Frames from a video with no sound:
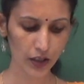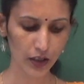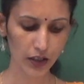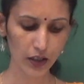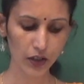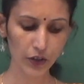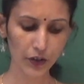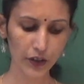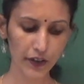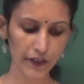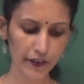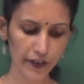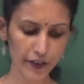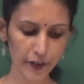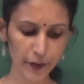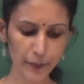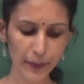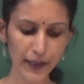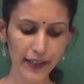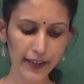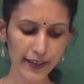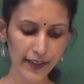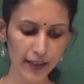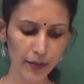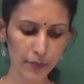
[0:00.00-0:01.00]
Okay,
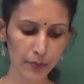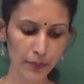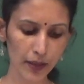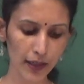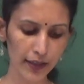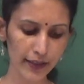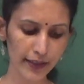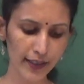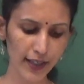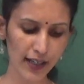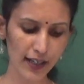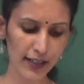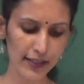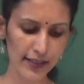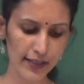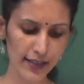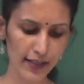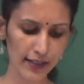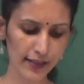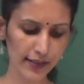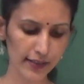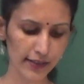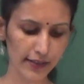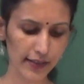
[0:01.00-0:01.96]
Dhirubhai Ambani alias